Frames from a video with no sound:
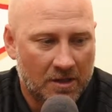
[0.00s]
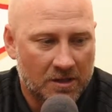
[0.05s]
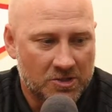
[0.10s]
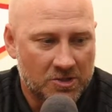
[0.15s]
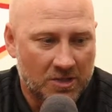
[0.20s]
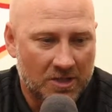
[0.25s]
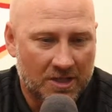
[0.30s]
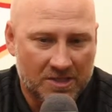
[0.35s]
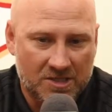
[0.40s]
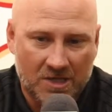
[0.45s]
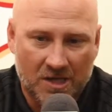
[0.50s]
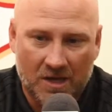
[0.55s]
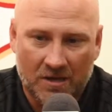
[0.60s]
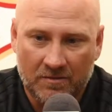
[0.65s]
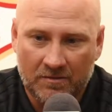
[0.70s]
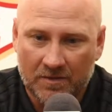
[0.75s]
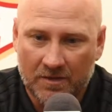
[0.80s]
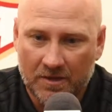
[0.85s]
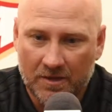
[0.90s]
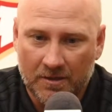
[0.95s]
So that's kind
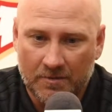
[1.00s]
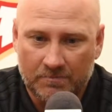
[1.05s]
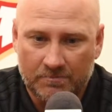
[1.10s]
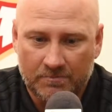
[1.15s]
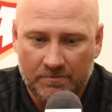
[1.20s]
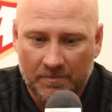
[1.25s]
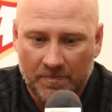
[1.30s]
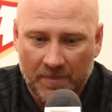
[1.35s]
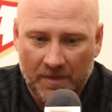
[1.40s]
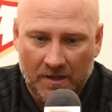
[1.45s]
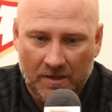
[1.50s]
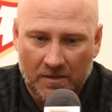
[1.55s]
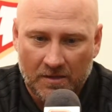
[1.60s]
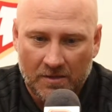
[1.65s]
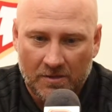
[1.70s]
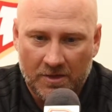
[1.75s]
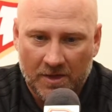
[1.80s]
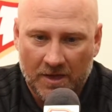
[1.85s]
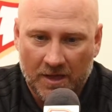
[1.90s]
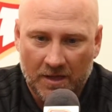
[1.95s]
of a
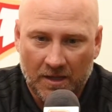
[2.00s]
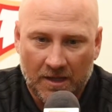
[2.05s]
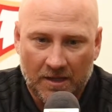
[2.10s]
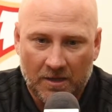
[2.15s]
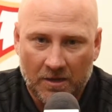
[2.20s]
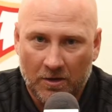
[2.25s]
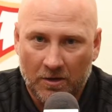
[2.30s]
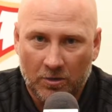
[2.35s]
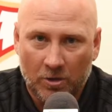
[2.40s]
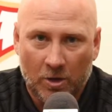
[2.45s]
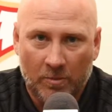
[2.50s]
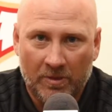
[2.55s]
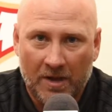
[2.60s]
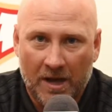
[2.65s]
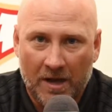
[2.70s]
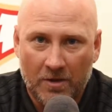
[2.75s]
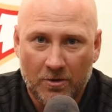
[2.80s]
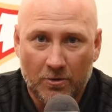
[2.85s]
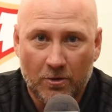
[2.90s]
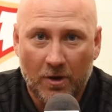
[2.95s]
thing I'd like our
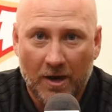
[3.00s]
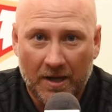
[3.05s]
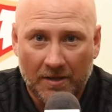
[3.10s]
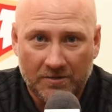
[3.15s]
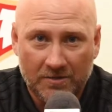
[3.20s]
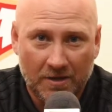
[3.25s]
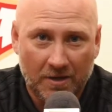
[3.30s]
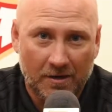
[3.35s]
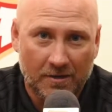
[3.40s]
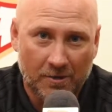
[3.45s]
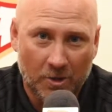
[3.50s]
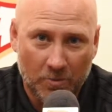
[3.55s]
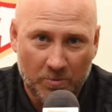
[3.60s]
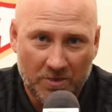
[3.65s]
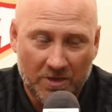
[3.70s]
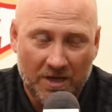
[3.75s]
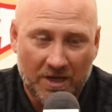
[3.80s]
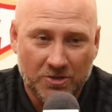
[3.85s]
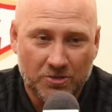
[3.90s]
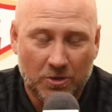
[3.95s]
alumni who are out there, hope
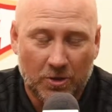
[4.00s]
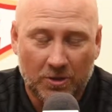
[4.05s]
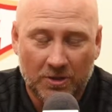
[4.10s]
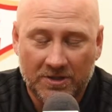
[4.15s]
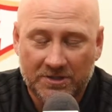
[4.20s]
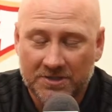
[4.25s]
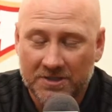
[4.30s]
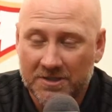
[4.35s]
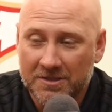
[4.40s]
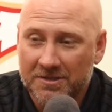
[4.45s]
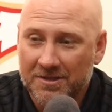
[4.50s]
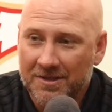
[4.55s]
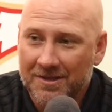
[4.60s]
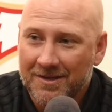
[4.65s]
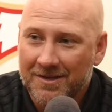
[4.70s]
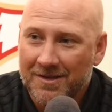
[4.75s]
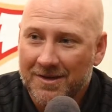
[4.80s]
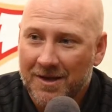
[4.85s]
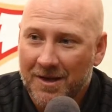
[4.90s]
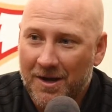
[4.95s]
you guys are all listening,
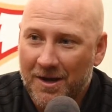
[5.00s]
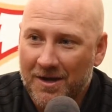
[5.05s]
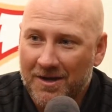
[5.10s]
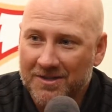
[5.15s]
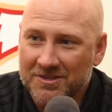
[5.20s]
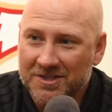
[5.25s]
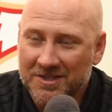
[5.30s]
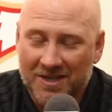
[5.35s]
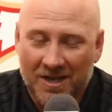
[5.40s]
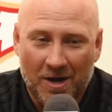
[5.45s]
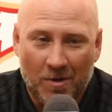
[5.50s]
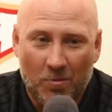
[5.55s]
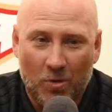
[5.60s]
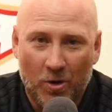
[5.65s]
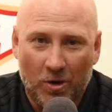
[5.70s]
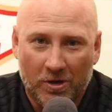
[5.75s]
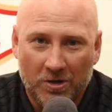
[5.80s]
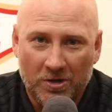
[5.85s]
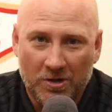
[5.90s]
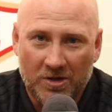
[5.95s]
to kind of
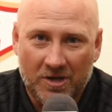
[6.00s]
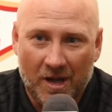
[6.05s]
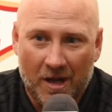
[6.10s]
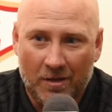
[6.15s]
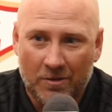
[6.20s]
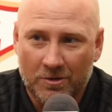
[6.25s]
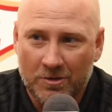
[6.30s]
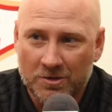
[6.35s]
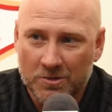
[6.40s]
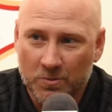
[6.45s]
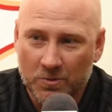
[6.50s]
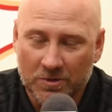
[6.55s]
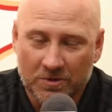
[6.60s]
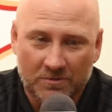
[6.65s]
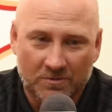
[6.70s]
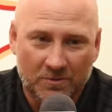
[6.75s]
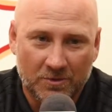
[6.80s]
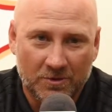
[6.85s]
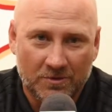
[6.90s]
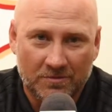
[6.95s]
mark on your calendars.
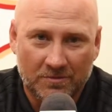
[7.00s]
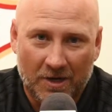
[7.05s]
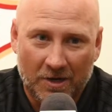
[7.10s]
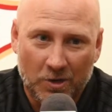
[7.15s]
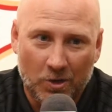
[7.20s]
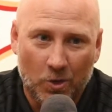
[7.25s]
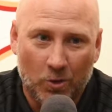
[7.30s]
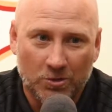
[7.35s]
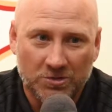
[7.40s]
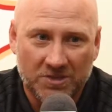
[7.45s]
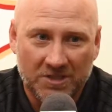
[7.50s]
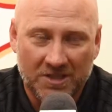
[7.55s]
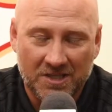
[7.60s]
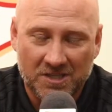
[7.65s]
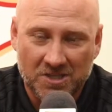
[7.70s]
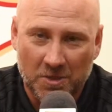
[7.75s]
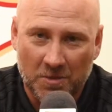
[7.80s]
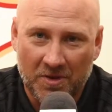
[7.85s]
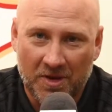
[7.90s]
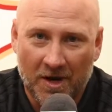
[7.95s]
Our goal is to get
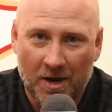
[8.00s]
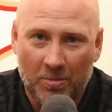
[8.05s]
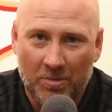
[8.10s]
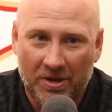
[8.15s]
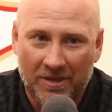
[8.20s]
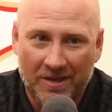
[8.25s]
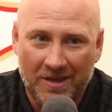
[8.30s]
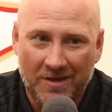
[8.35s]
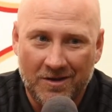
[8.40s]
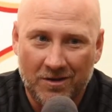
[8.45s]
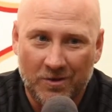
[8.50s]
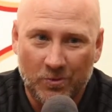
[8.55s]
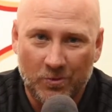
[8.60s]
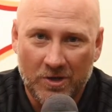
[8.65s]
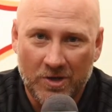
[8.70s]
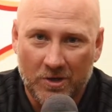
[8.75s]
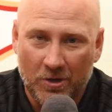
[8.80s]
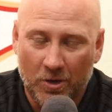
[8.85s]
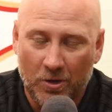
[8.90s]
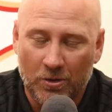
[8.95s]
something out by the end of the
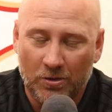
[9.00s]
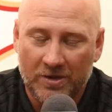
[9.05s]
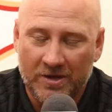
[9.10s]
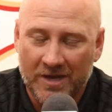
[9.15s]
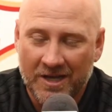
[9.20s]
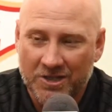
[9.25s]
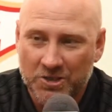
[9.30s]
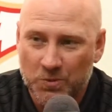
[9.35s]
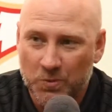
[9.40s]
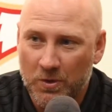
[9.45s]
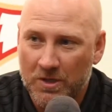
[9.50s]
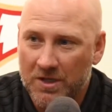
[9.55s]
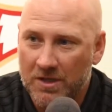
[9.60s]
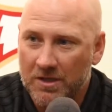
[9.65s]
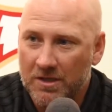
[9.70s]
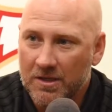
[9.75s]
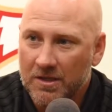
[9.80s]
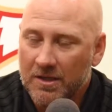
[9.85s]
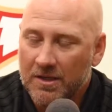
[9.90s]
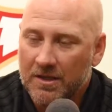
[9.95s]
week or early next week.
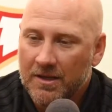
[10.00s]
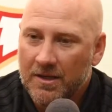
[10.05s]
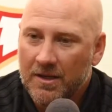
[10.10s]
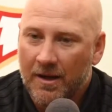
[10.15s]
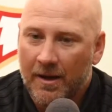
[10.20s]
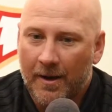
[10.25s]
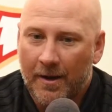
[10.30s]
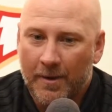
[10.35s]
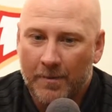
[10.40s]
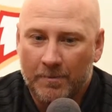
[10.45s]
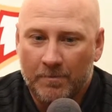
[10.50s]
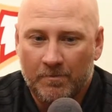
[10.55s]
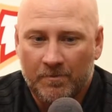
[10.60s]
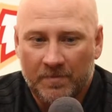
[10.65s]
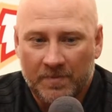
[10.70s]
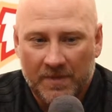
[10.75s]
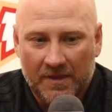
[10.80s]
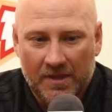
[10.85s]
But